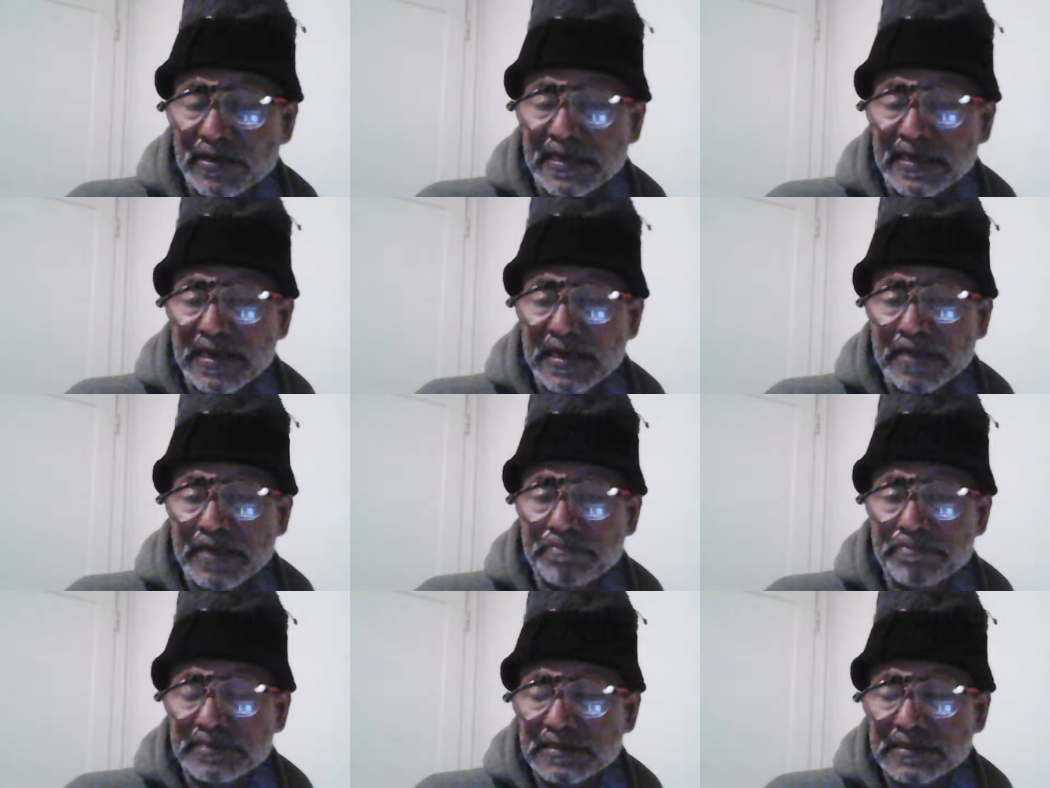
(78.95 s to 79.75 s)

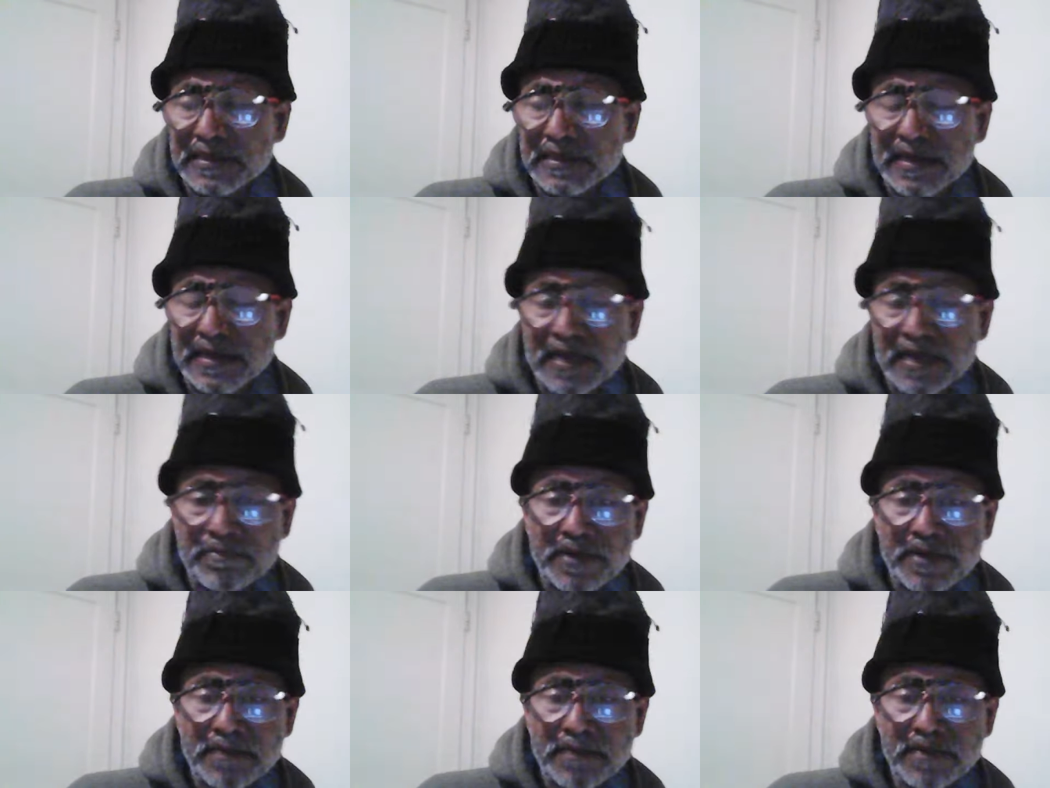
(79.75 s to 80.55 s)
ellipse and the
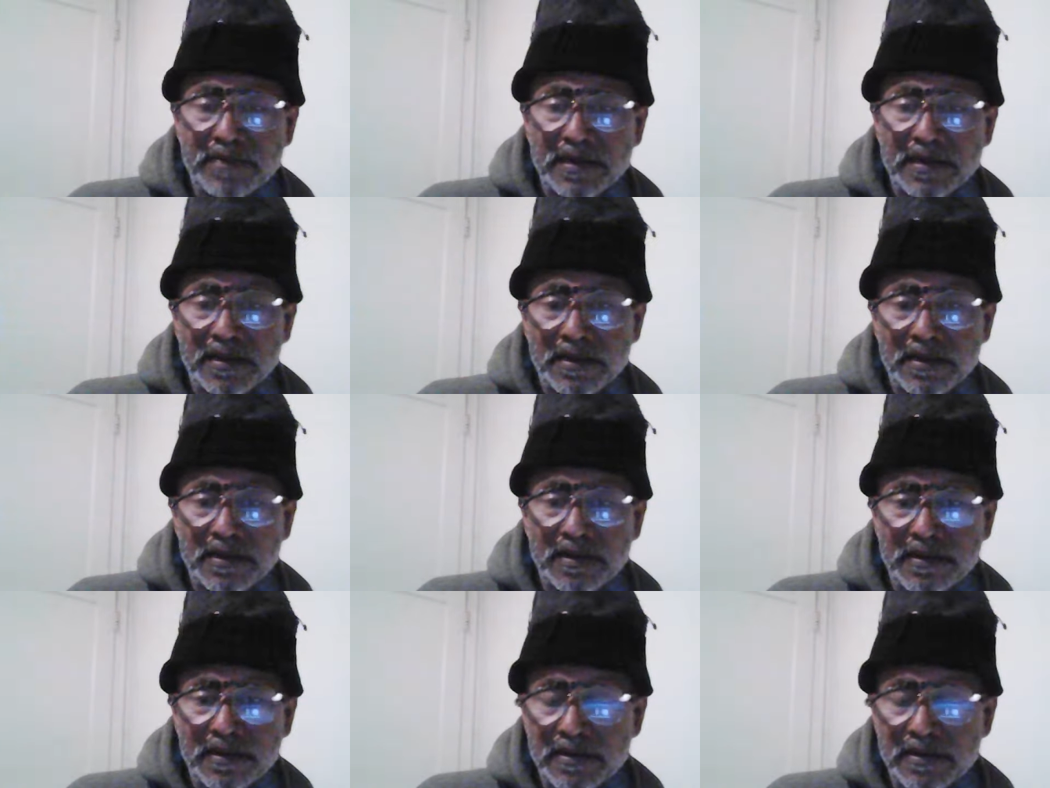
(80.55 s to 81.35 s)
hyperbola
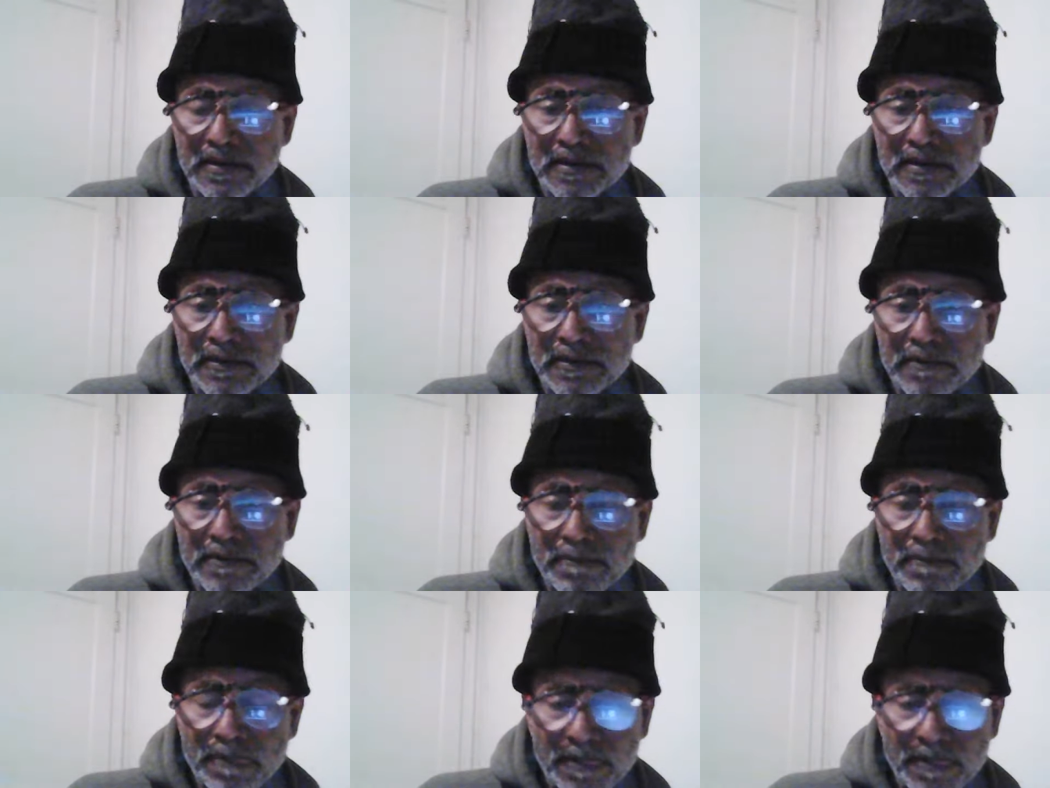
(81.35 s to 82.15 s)

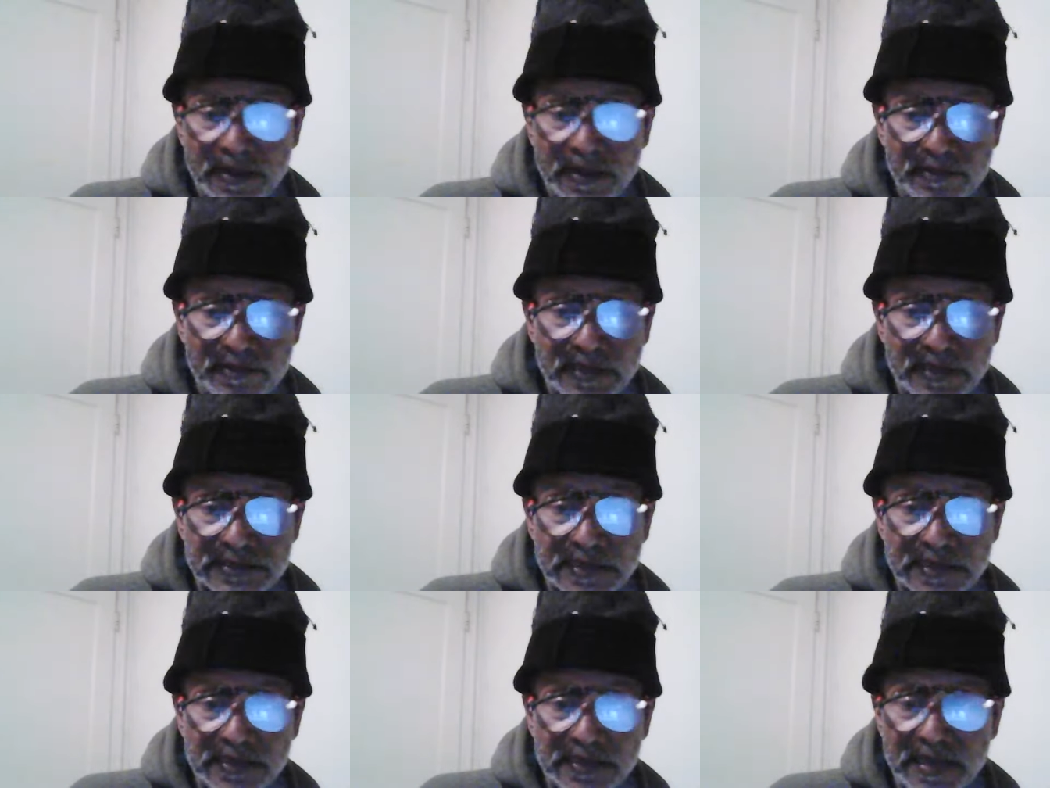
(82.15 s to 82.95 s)
and things
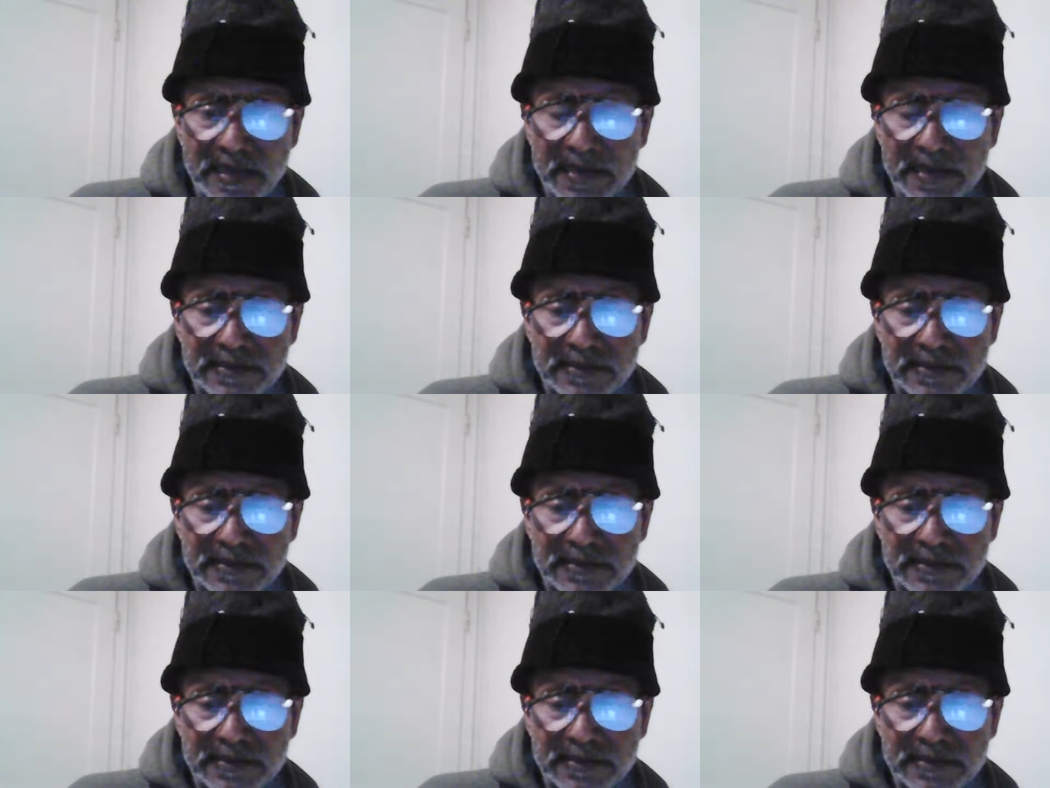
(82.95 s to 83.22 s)
like that.